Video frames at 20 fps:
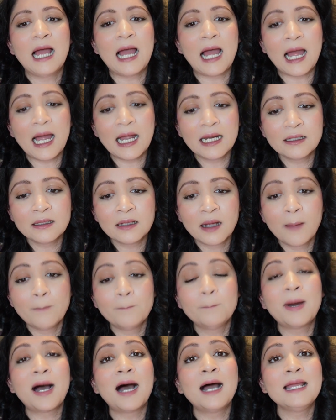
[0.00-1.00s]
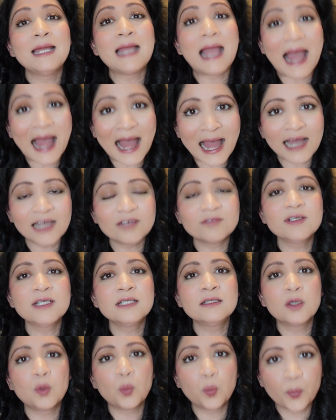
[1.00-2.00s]
And by
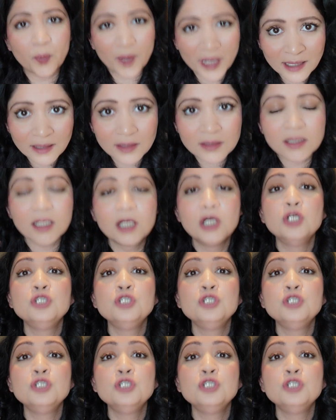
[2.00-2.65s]
having the wealth,